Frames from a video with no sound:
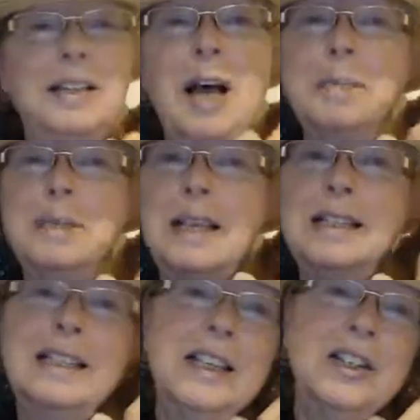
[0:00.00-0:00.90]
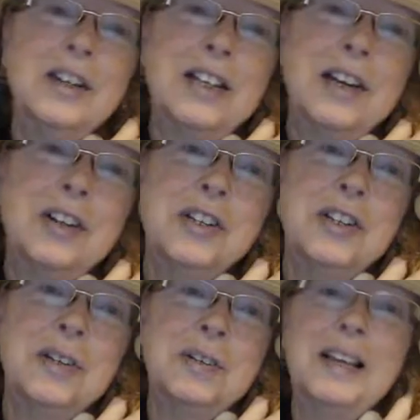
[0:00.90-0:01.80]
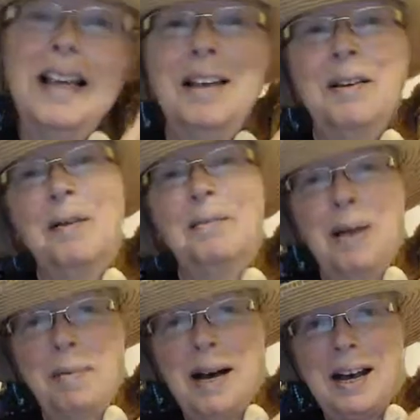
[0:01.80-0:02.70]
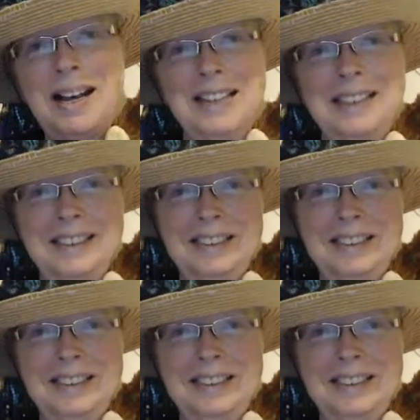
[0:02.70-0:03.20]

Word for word: Top says he sees you later too. Bye bye.